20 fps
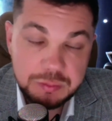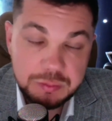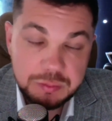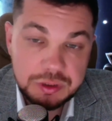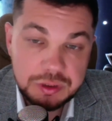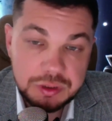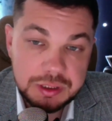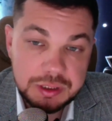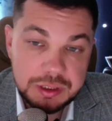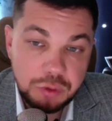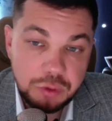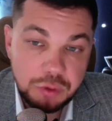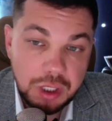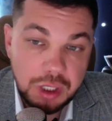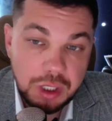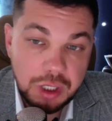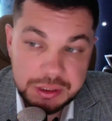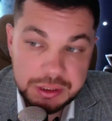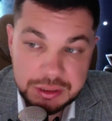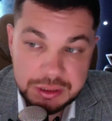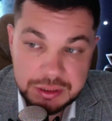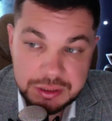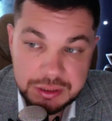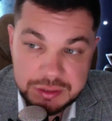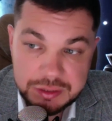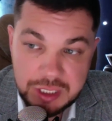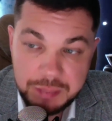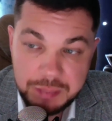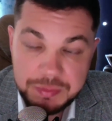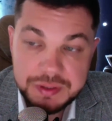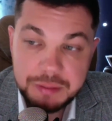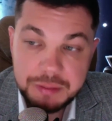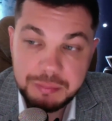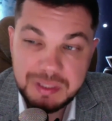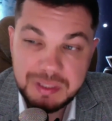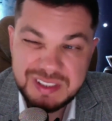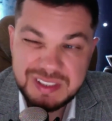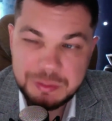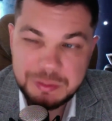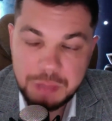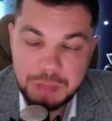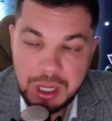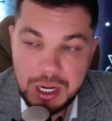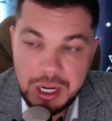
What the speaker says: by those people as well. But